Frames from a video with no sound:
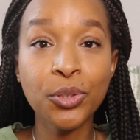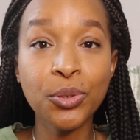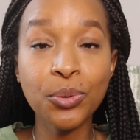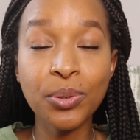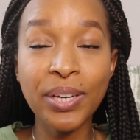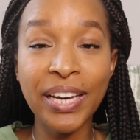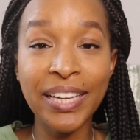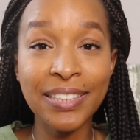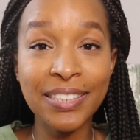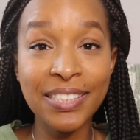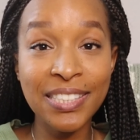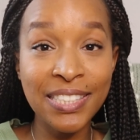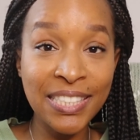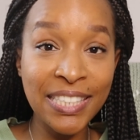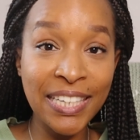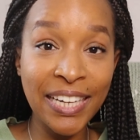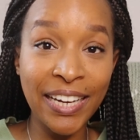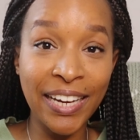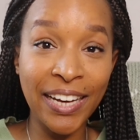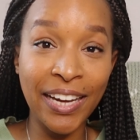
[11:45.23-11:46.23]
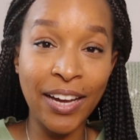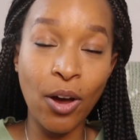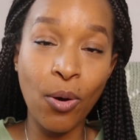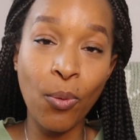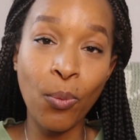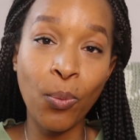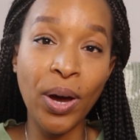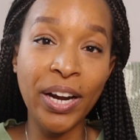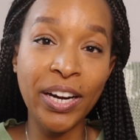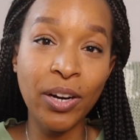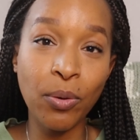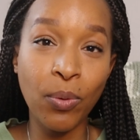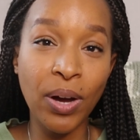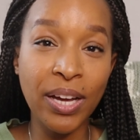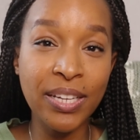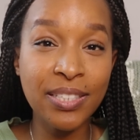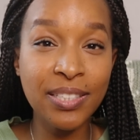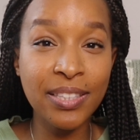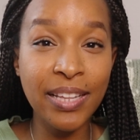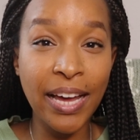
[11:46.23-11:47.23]
you can see what it
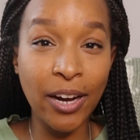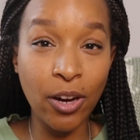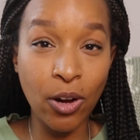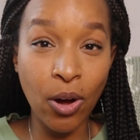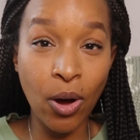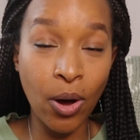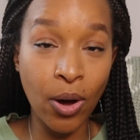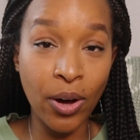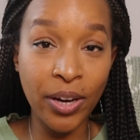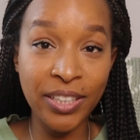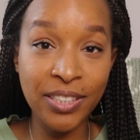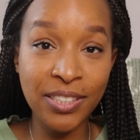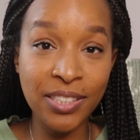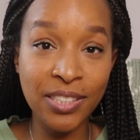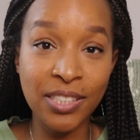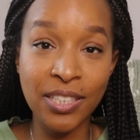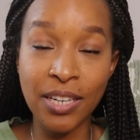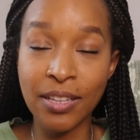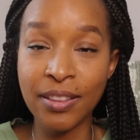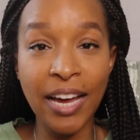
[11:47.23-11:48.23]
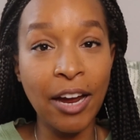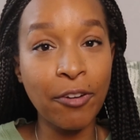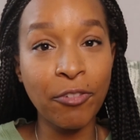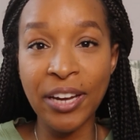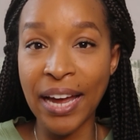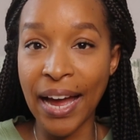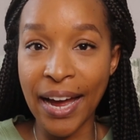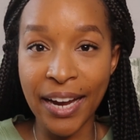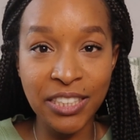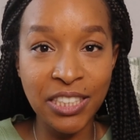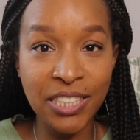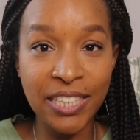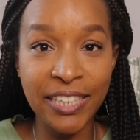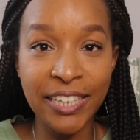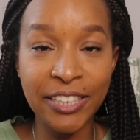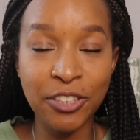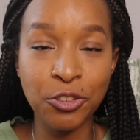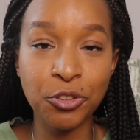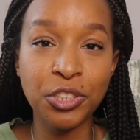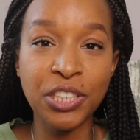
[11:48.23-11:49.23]
was that caused that
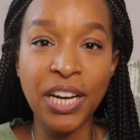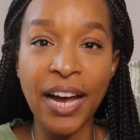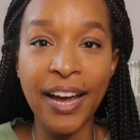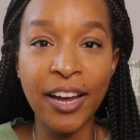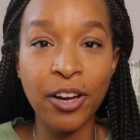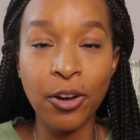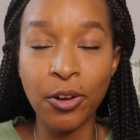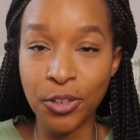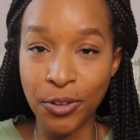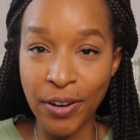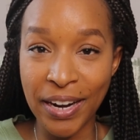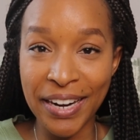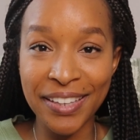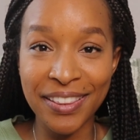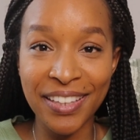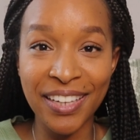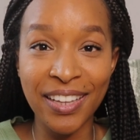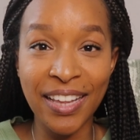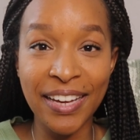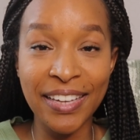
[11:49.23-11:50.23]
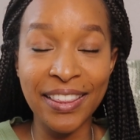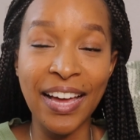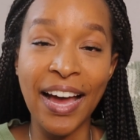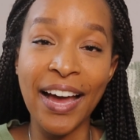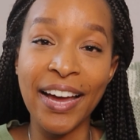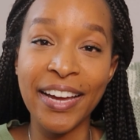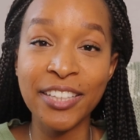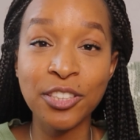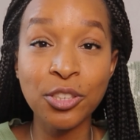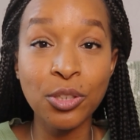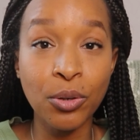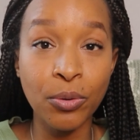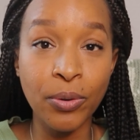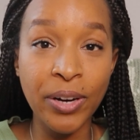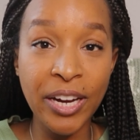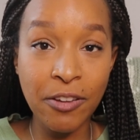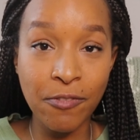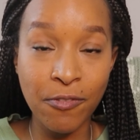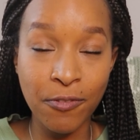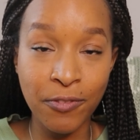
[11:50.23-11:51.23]
reaction in your child or anything like that. It's a
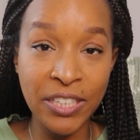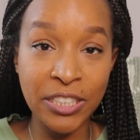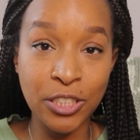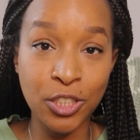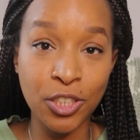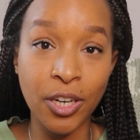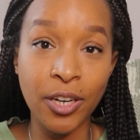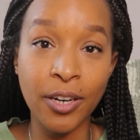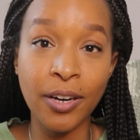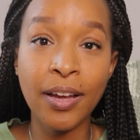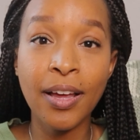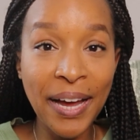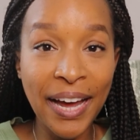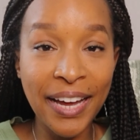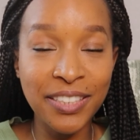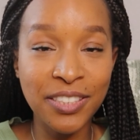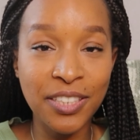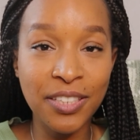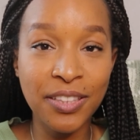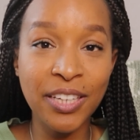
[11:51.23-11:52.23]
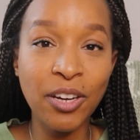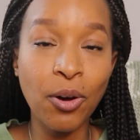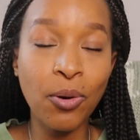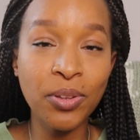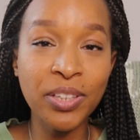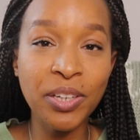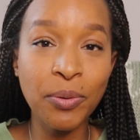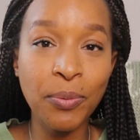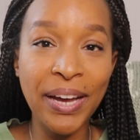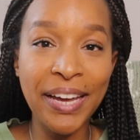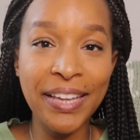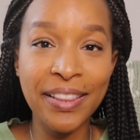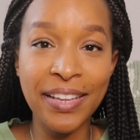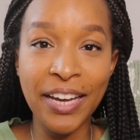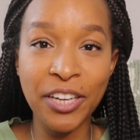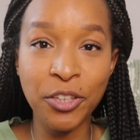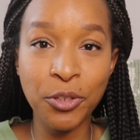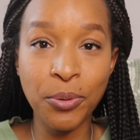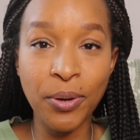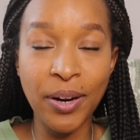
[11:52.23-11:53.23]
great feature, but the only way
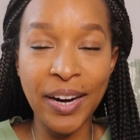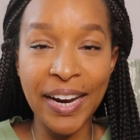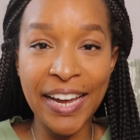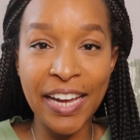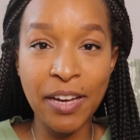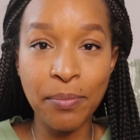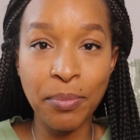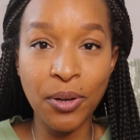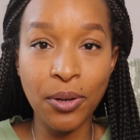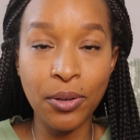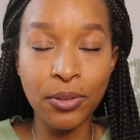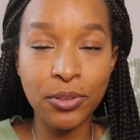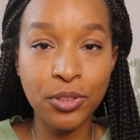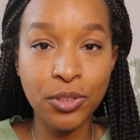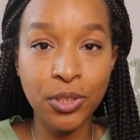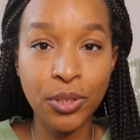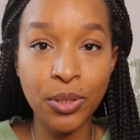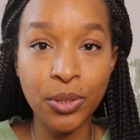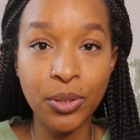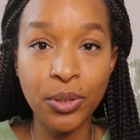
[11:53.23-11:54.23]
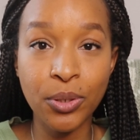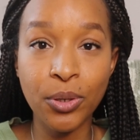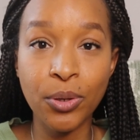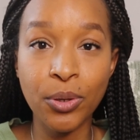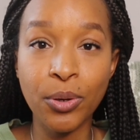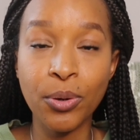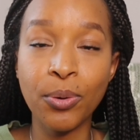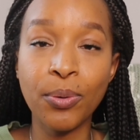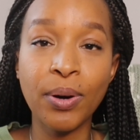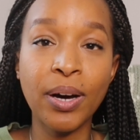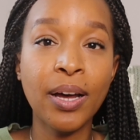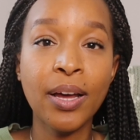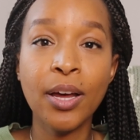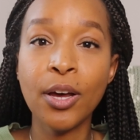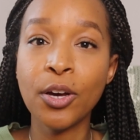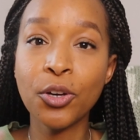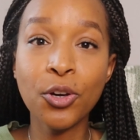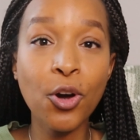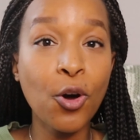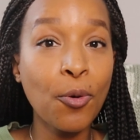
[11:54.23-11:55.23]
that you are able to
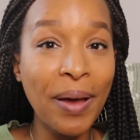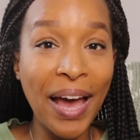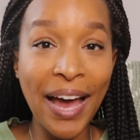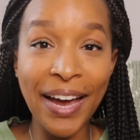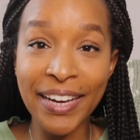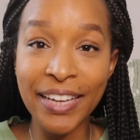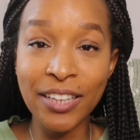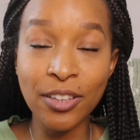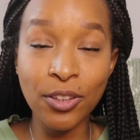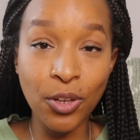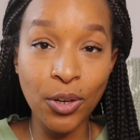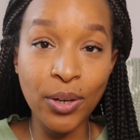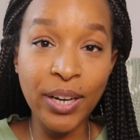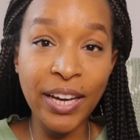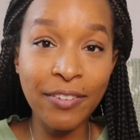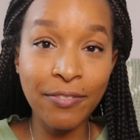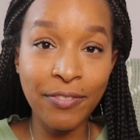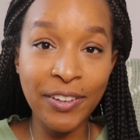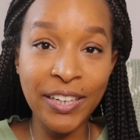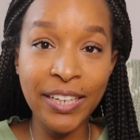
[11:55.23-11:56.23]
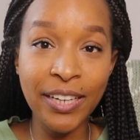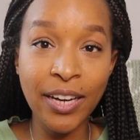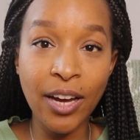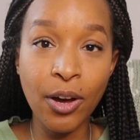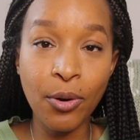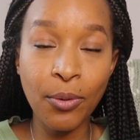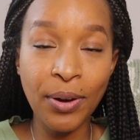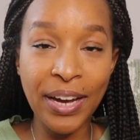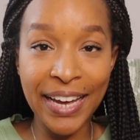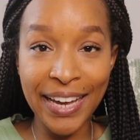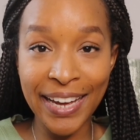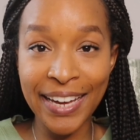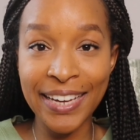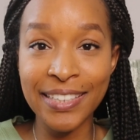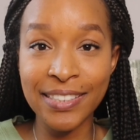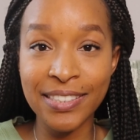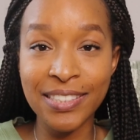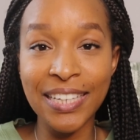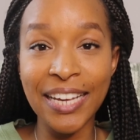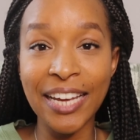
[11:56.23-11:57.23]
go back and look at video
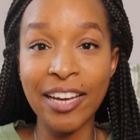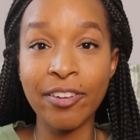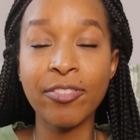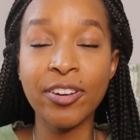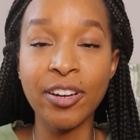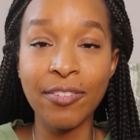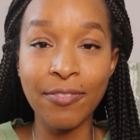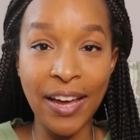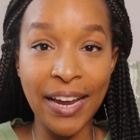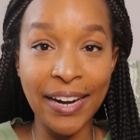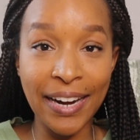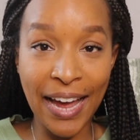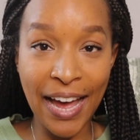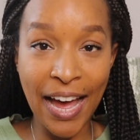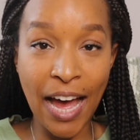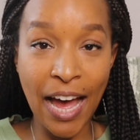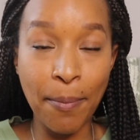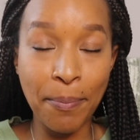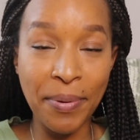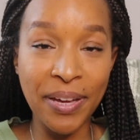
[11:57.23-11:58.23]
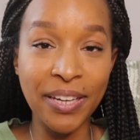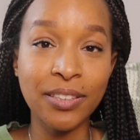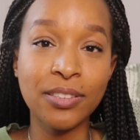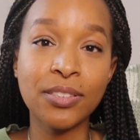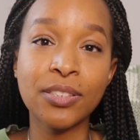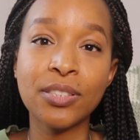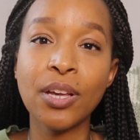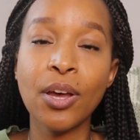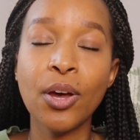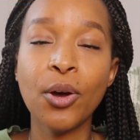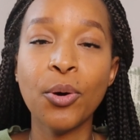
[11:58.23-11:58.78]
is if an event happens.